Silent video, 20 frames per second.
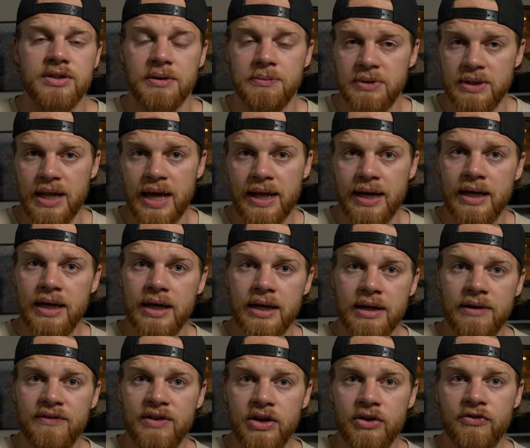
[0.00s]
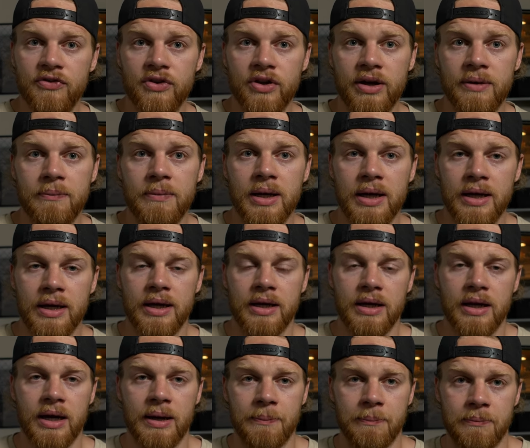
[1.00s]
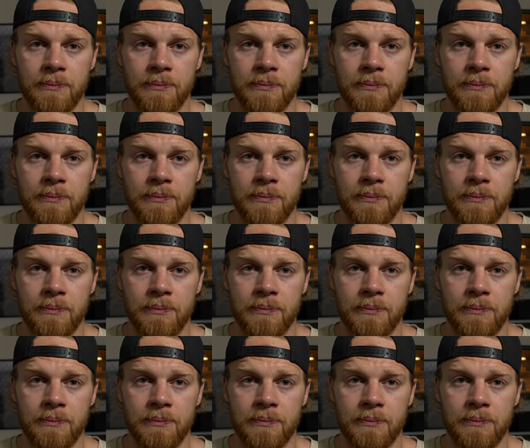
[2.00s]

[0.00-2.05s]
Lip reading: So I've been editing a video for them, and